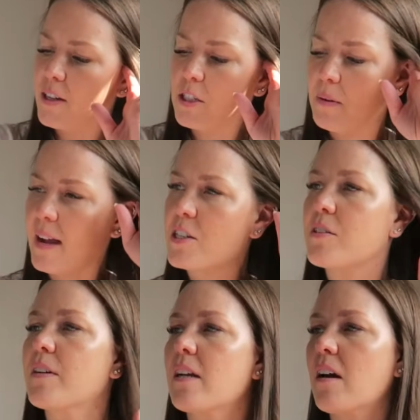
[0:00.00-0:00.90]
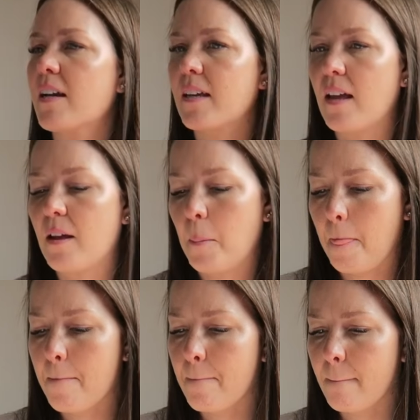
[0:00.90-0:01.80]
I do actually really like it.
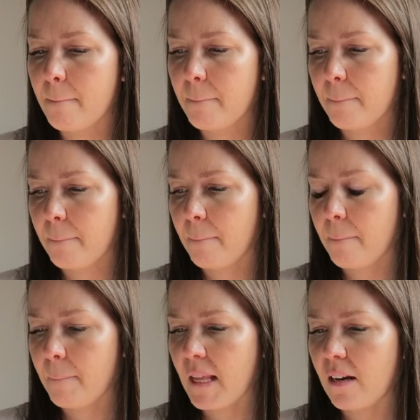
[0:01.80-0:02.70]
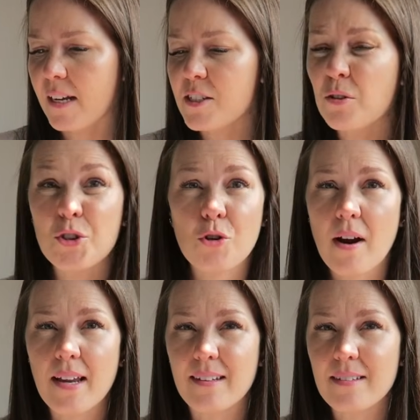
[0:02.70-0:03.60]
Like, it's not a
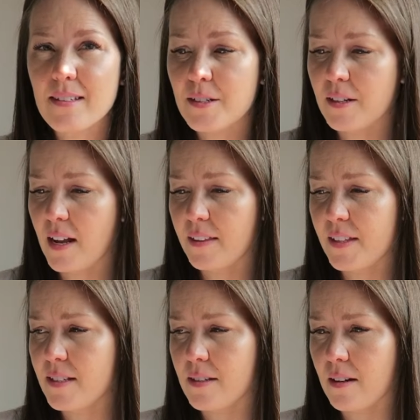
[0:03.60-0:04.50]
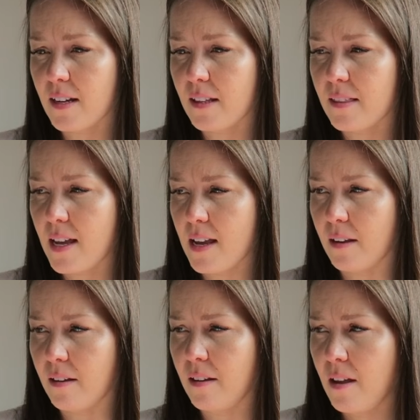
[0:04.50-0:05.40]
trend, like this isn't like a
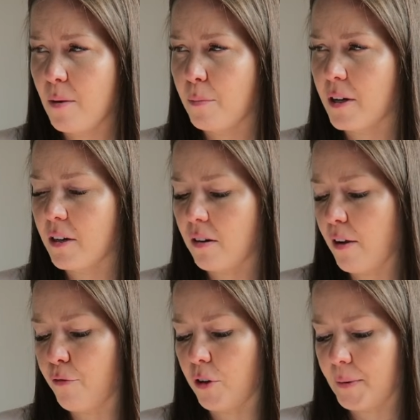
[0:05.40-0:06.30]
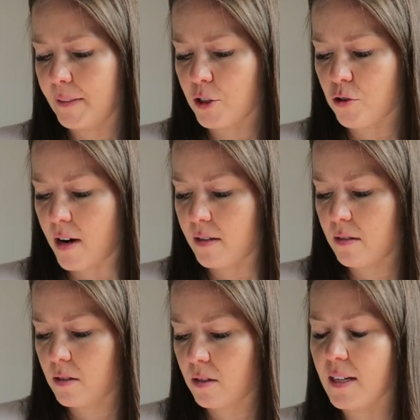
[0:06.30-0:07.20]
thing, but I don't like following the
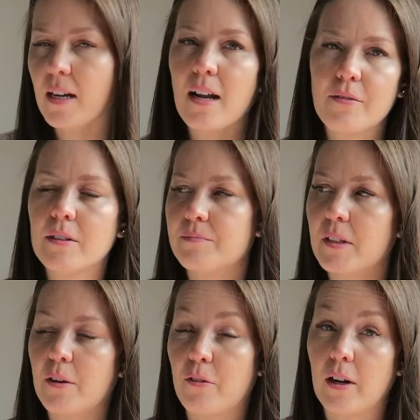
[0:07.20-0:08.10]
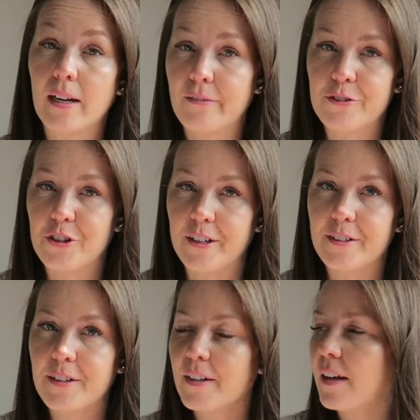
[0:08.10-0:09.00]
trends. Like, I love, don't get me wrong, I love a
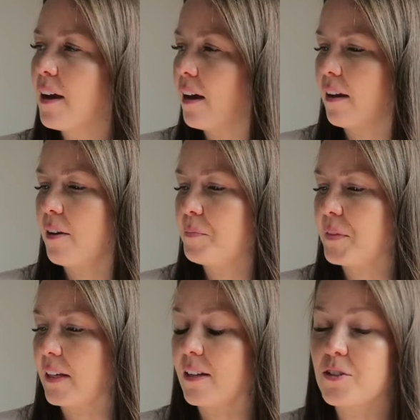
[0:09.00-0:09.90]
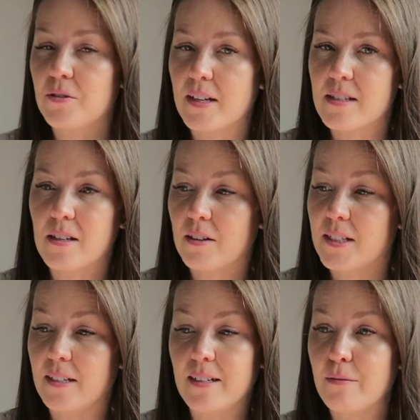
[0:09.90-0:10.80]
trend, and I do get sucked
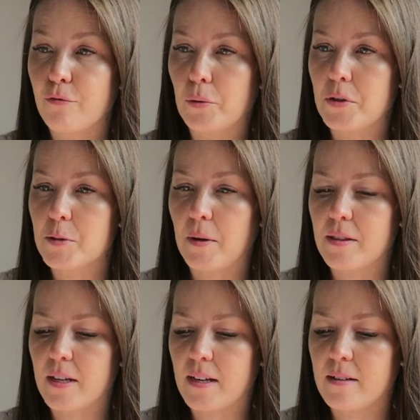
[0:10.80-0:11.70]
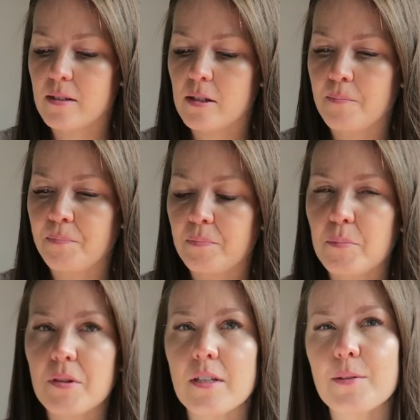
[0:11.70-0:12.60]
in and influenced by things,
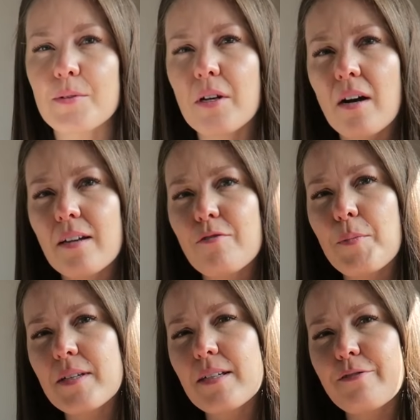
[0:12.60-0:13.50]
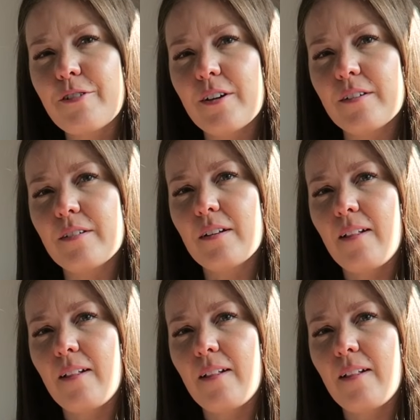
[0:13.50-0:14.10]
but this was kind of a bit different,